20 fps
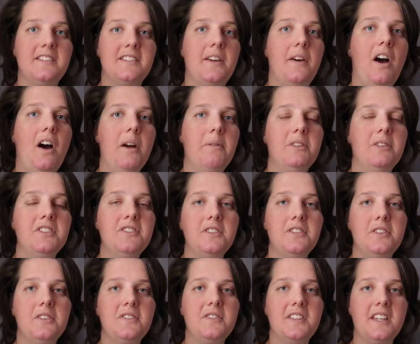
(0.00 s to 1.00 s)
So I was
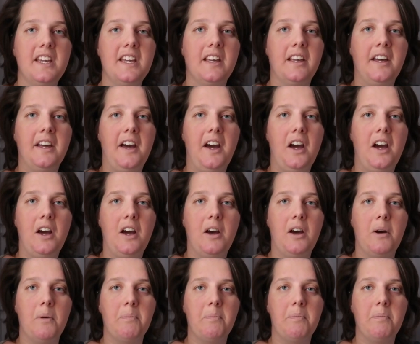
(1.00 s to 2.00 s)
using
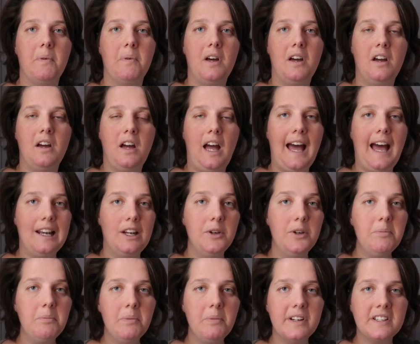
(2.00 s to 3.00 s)

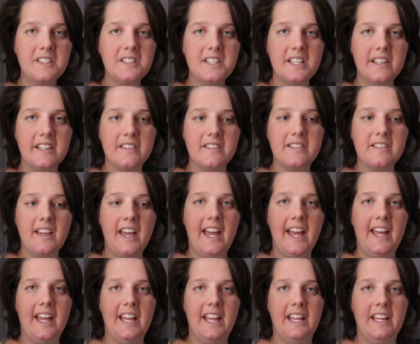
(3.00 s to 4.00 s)
alum, which is
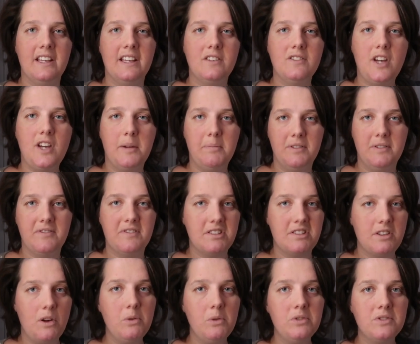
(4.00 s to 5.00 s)
a type of
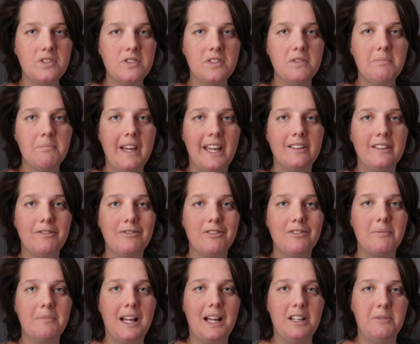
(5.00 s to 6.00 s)
salt made
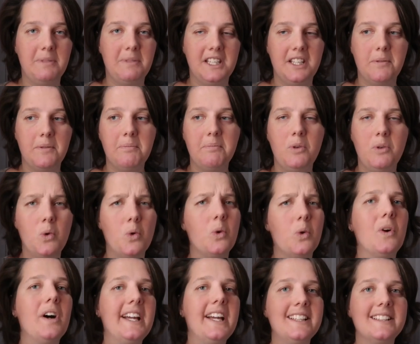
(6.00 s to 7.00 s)
from aluminium,
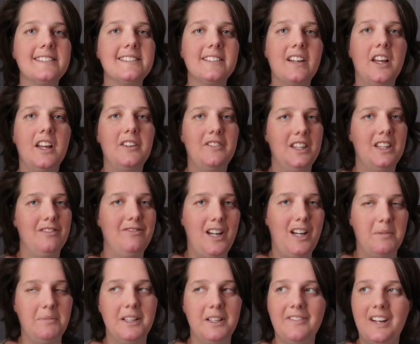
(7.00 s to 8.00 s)
or it's kind of in the
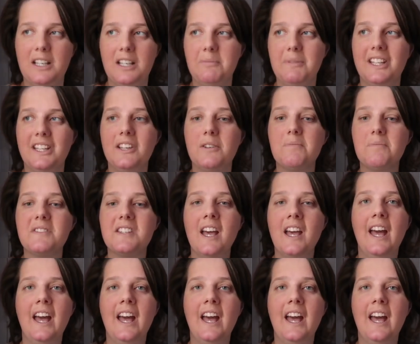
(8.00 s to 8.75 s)
family of aluminiums,